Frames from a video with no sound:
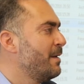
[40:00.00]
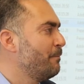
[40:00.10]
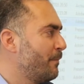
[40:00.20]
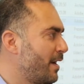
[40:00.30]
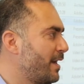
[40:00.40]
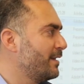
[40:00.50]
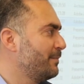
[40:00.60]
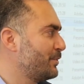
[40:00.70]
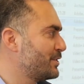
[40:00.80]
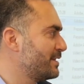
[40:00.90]
my
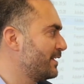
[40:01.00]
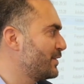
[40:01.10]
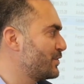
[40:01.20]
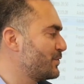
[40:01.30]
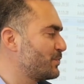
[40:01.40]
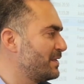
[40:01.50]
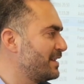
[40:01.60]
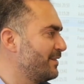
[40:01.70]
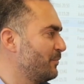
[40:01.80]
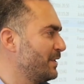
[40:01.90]
presentations
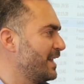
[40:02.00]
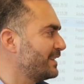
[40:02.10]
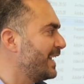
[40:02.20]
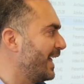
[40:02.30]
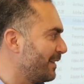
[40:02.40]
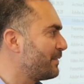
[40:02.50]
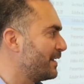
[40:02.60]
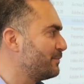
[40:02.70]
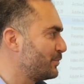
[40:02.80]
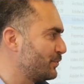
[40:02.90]
will not help
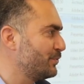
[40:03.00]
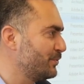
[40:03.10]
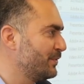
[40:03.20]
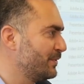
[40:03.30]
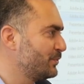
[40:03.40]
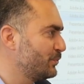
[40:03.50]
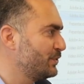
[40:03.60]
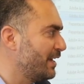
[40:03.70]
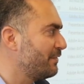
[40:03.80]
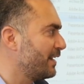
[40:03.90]
them to to
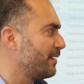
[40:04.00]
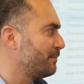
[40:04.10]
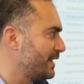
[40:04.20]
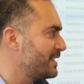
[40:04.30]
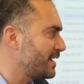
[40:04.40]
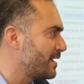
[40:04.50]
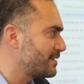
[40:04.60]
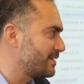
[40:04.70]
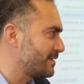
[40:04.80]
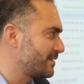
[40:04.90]
develop these
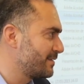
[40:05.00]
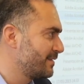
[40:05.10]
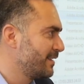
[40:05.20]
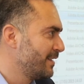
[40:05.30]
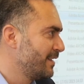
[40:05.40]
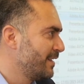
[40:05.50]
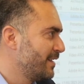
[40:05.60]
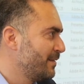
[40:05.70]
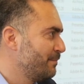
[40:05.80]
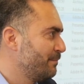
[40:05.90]
answers.
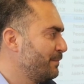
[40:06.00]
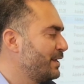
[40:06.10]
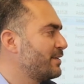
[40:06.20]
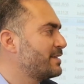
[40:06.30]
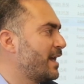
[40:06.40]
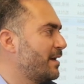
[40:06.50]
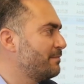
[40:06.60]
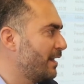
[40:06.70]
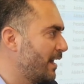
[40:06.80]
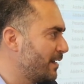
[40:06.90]
Because
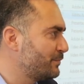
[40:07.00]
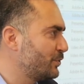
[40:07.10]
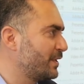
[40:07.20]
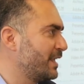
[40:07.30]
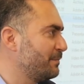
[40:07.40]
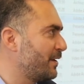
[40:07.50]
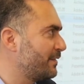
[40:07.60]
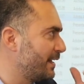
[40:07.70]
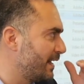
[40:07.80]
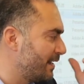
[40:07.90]
I'm talking about
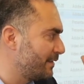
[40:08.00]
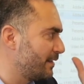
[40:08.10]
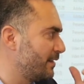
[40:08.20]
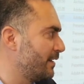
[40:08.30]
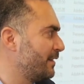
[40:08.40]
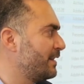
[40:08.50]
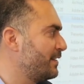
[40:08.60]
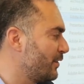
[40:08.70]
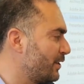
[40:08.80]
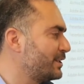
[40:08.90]
the level, the
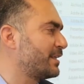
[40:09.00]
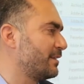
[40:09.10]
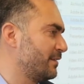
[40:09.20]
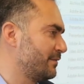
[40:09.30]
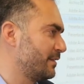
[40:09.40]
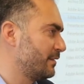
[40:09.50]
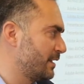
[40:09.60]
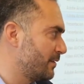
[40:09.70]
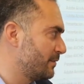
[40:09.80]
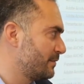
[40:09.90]
theoretical level
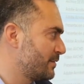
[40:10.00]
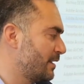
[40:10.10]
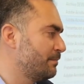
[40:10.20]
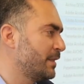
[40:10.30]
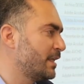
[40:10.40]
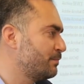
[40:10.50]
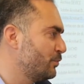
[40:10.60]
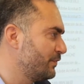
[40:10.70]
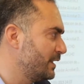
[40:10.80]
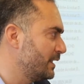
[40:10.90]
now. So I'm not
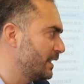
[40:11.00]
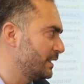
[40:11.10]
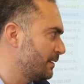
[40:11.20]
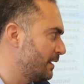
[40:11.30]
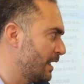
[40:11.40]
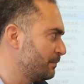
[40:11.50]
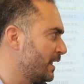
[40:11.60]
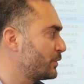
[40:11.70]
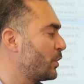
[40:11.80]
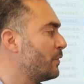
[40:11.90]
mufti, and I'm
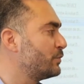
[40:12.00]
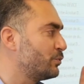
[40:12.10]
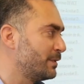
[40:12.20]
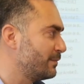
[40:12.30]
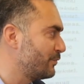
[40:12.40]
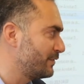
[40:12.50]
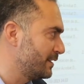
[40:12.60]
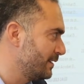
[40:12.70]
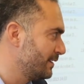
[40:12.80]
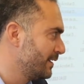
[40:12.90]
not going to be
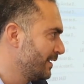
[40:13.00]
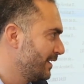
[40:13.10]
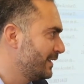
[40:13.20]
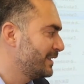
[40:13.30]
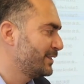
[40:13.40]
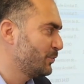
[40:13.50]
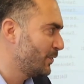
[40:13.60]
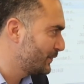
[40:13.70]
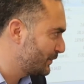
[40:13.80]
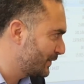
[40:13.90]
mufti, and I
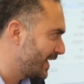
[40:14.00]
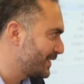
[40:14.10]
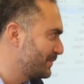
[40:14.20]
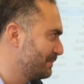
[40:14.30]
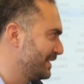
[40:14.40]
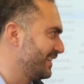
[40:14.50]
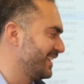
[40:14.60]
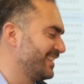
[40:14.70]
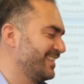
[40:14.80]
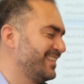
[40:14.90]
don't like to be
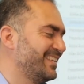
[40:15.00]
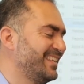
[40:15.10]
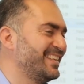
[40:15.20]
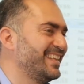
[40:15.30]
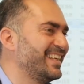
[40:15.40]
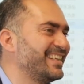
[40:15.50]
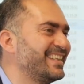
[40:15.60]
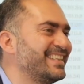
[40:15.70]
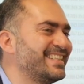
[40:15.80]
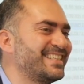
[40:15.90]
there, like
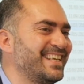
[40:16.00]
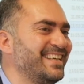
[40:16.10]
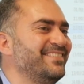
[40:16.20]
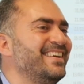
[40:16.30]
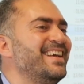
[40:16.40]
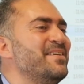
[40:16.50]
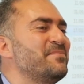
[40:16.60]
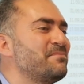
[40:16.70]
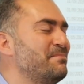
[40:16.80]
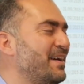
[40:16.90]
the same.
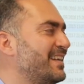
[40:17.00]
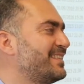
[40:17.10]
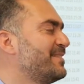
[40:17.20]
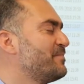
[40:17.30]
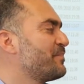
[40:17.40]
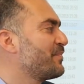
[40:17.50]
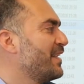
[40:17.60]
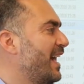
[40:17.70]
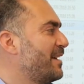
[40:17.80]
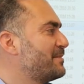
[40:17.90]
But
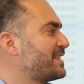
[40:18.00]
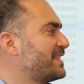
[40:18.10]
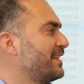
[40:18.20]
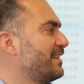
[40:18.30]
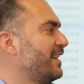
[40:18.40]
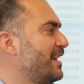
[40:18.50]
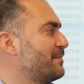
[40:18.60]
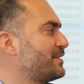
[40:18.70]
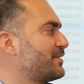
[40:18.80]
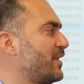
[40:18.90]
I'm
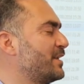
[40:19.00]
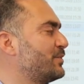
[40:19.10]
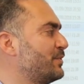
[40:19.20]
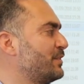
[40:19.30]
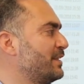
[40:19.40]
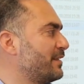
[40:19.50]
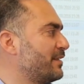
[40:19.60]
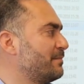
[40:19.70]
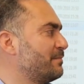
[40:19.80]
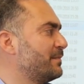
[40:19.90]
trying to
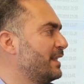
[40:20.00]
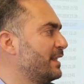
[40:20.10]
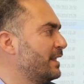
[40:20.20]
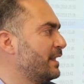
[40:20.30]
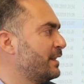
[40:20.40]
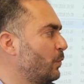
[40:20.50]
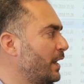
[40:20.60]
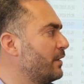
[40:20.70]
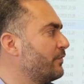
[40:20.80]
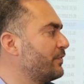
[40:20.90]
develop the
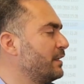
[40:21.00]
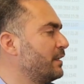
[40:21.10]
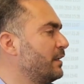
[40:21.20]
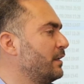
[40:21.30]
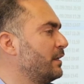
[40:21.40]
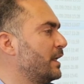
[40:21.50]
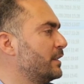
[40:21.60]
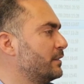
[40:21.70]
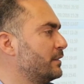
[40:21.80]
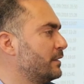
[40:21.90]
way of thinking
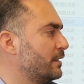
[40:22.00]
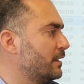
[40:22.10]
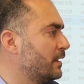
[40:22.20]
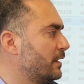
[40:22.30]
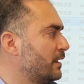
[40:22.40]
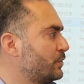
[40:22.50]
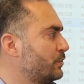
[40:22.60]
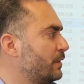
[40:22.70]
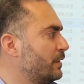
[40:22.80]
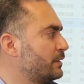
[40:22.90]
and
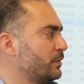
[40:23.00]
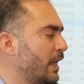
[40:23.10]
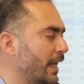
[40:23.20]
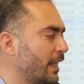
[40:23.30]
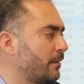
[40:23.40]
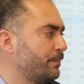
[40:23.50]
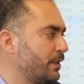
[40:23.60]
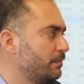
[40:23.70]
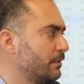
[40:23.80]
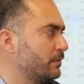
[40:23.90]
to help
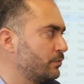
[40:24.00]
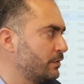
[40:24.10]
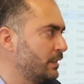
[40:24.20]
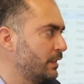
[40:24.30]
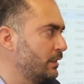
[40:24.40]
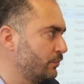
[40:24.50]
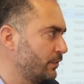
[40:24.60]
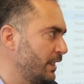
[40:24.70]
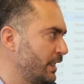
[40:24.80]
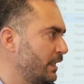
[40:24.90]
people to
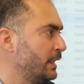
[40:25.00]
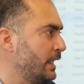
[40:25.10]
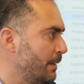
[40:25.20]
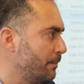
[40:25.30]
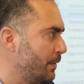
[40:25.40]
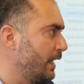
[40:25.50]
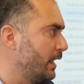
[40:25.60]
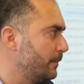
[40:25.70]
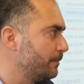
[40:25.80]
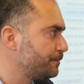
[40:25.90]
think deeply